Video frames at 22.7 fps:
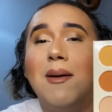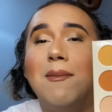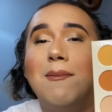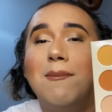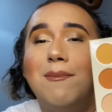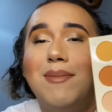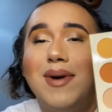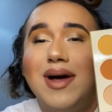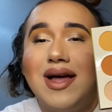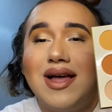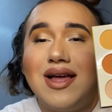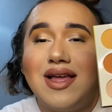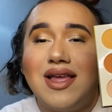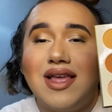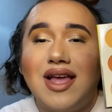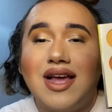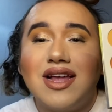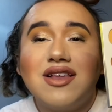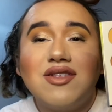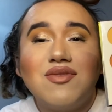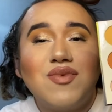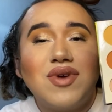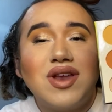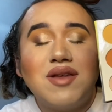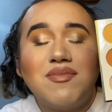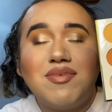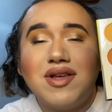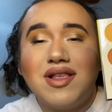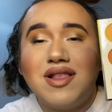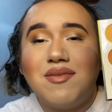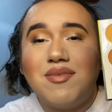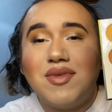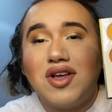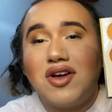But yeah, I just wanted to put
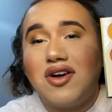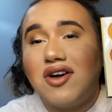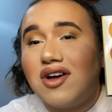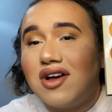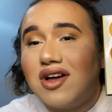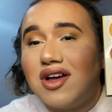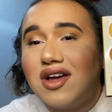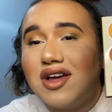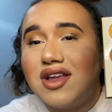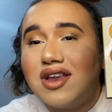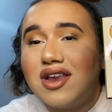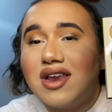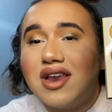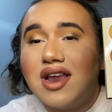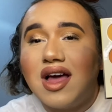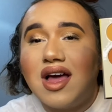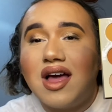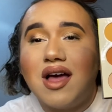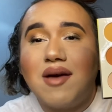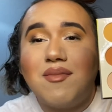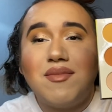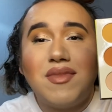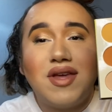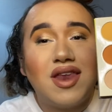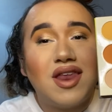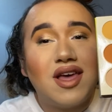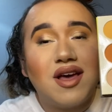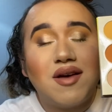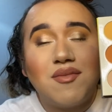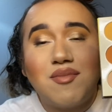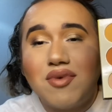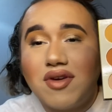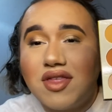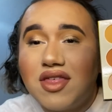something on. I'm meeting
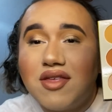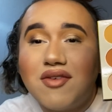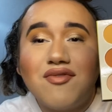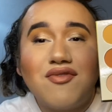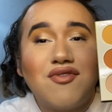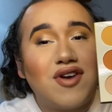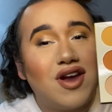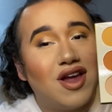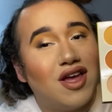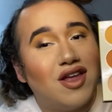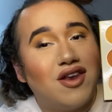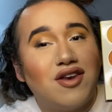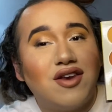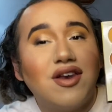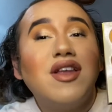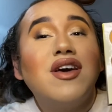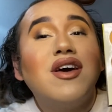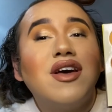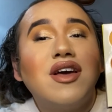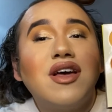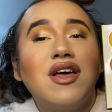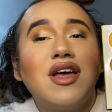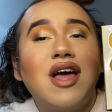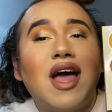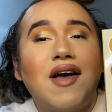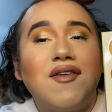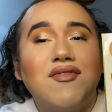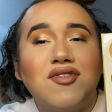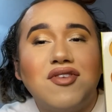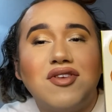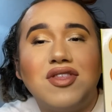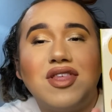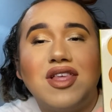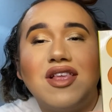up with a friend
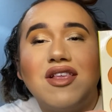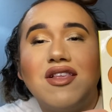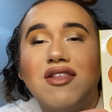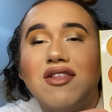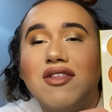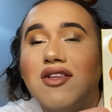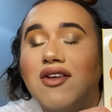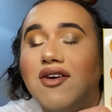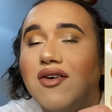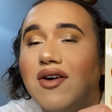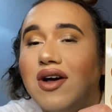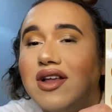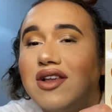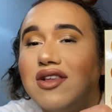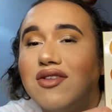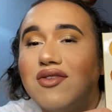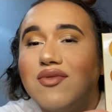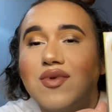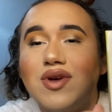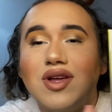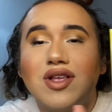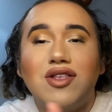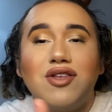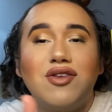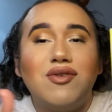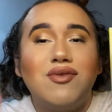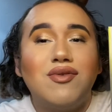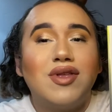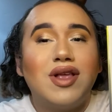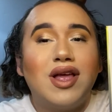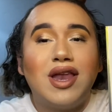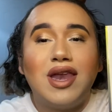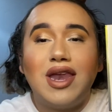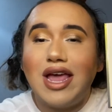after this, so I just wanted to do
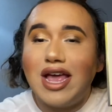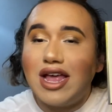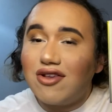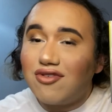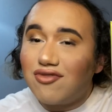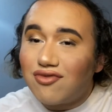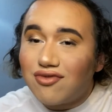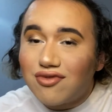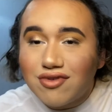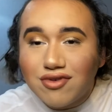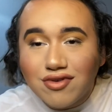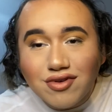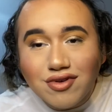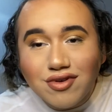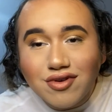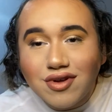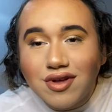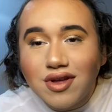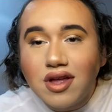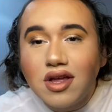something natural.